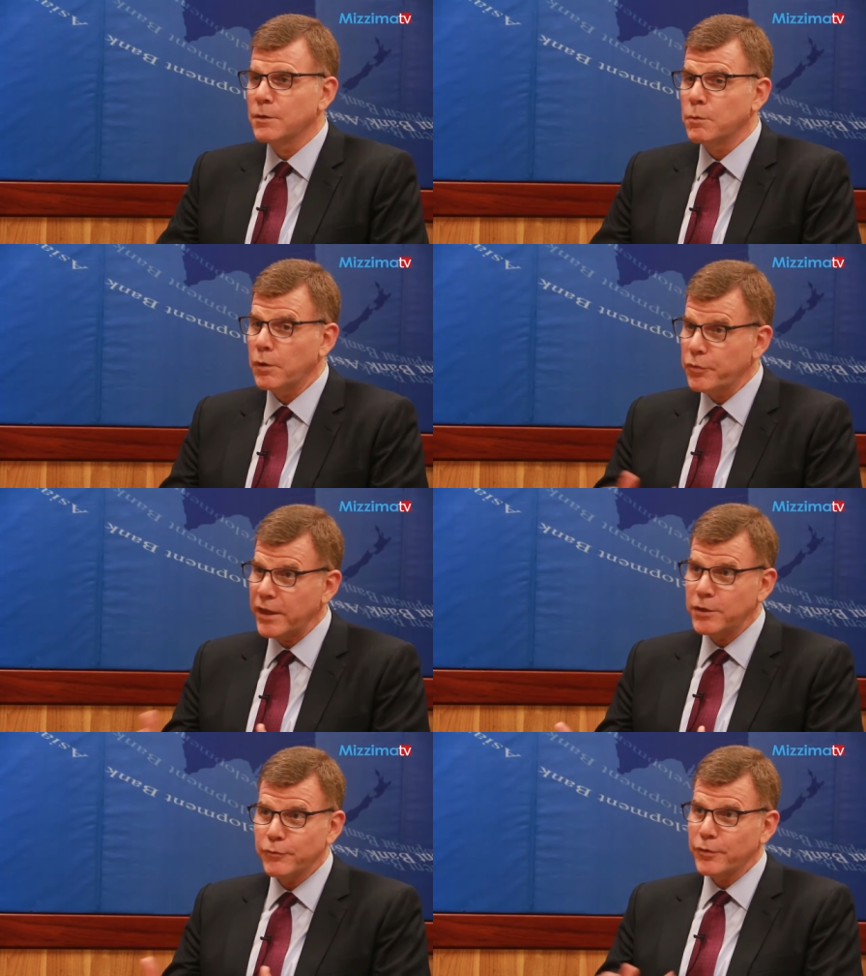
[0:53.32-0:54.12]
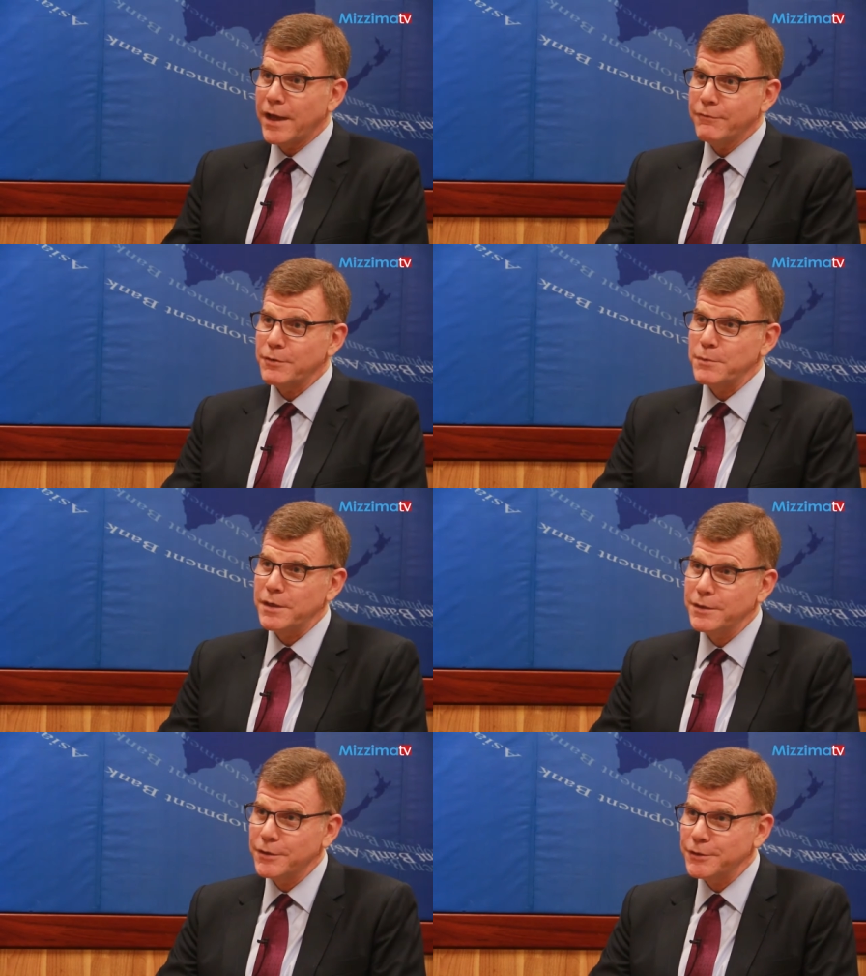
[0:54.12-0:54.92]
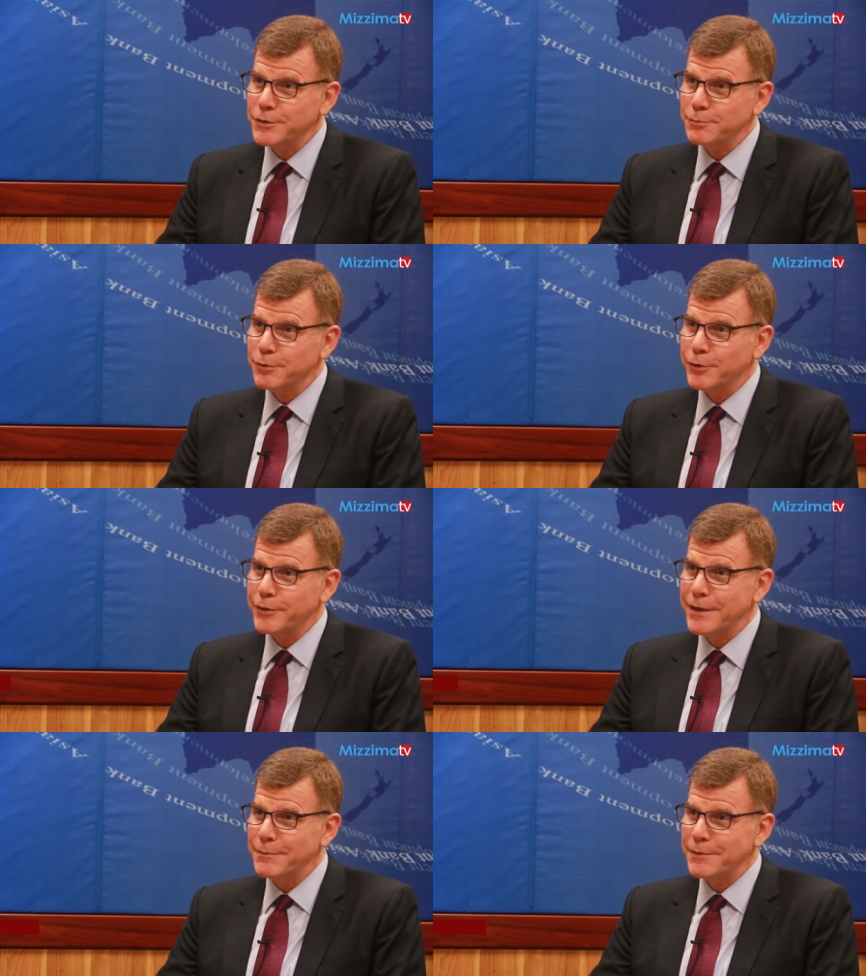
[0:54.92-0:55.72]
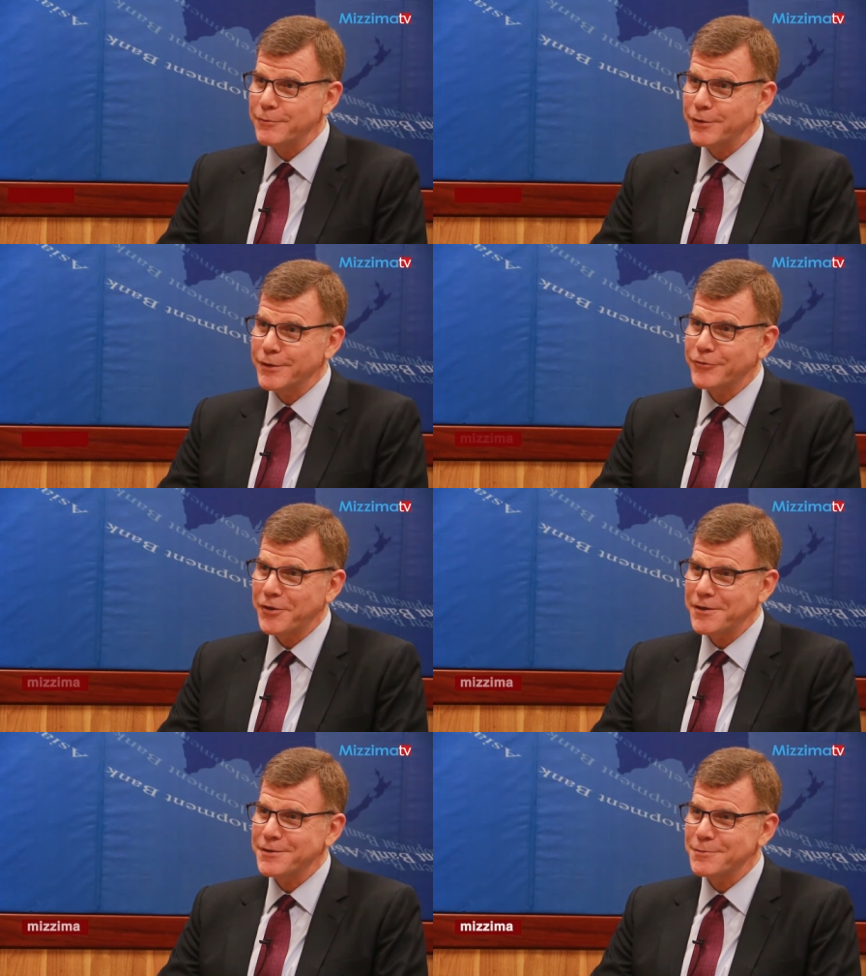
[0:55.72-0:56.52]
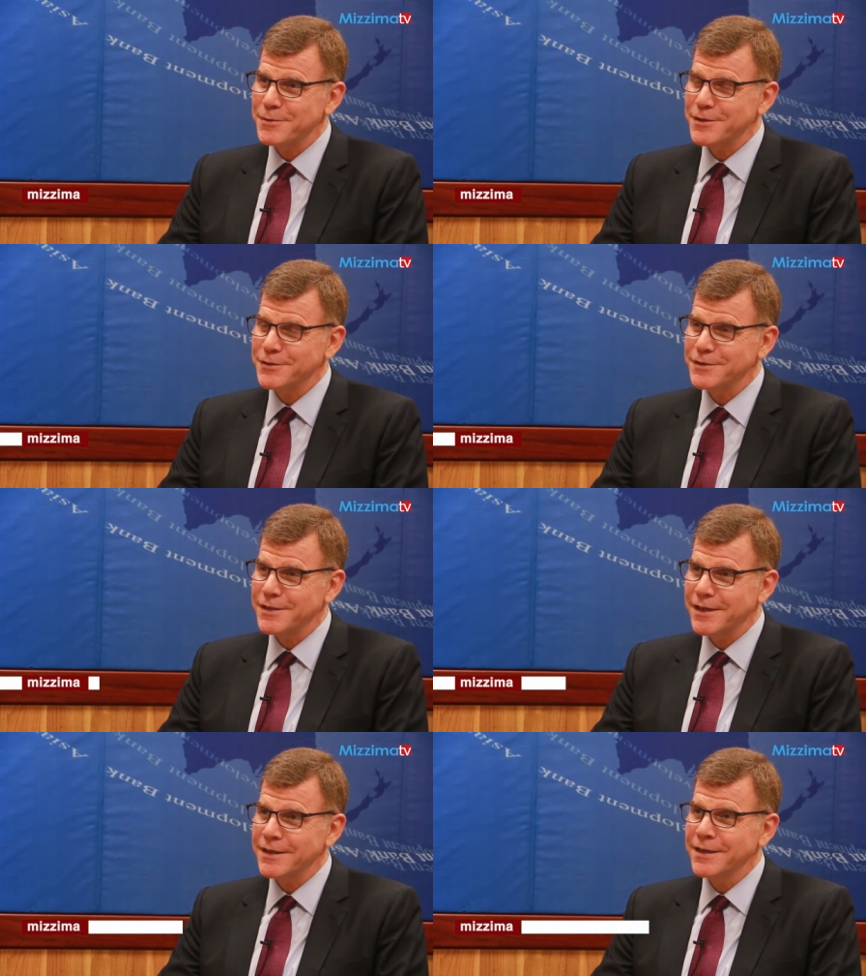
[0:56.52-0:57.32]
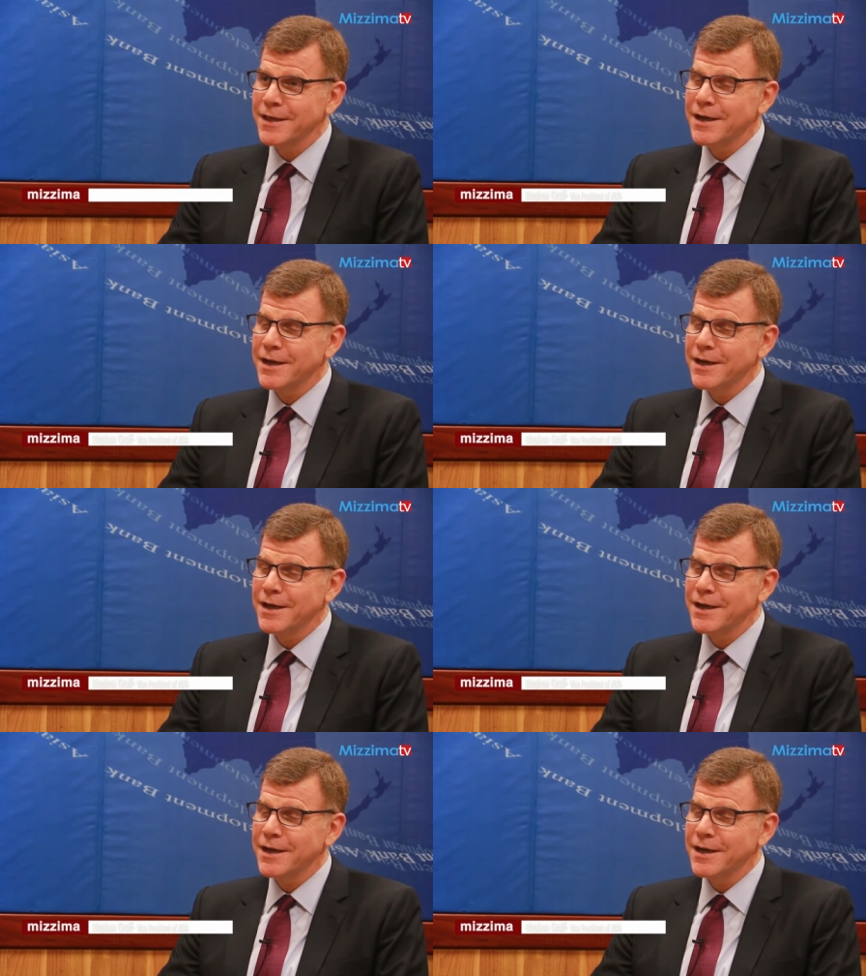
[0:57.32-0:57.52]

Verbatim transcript: Well, thank you for having me on your program. I'm very excited to be here today.